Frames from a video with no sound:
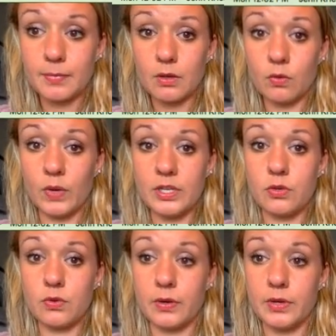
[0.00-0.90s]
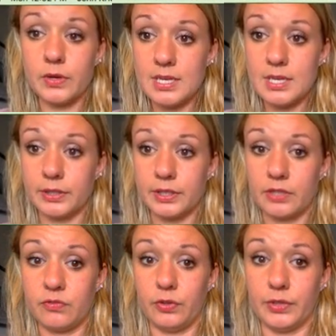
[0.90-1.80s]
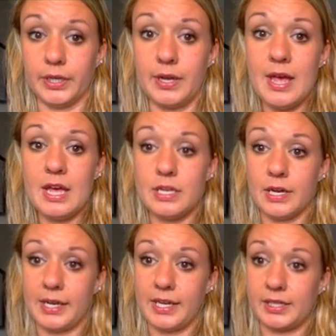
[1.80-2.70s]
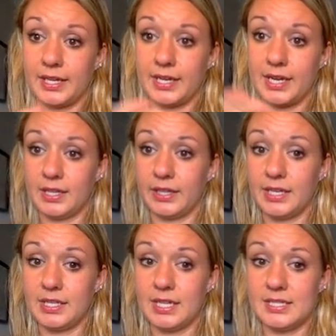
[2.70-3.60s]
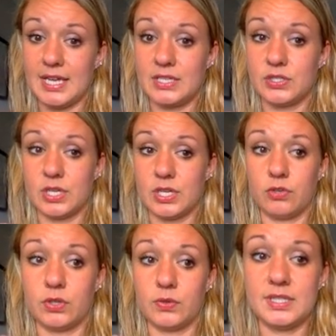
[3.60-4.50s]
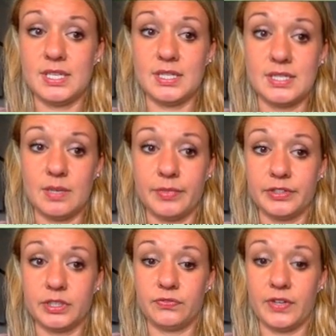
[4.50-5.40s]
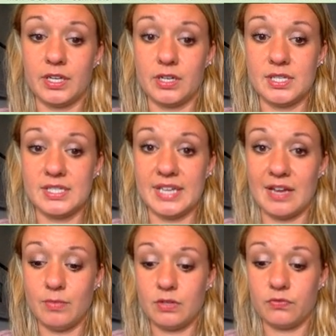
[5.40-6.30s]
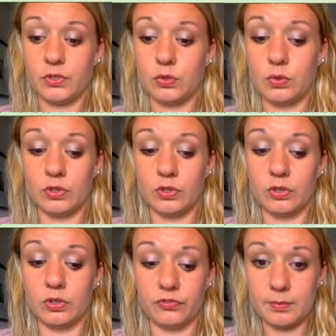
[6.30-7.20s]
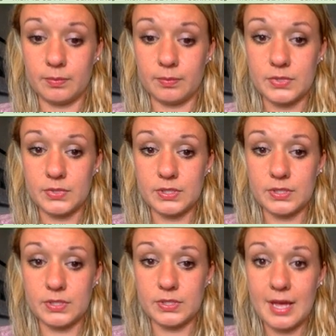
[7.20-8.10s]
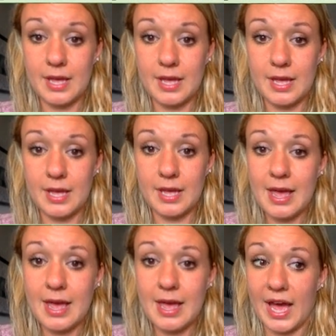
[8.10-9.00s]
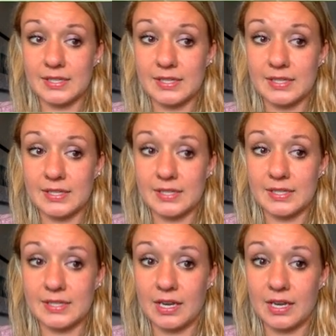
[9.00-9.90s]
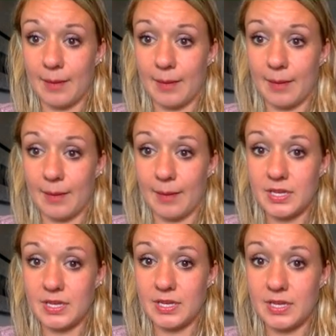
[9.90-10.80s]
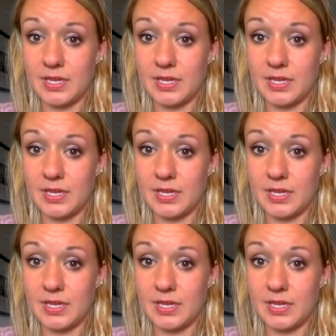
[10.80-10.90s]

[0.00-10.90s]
When you go to your e-learning folder, you're going to click on the link that says Congruence and Similar Figures Assignment for Google Forms. When you do that, it's going to make a copy for you.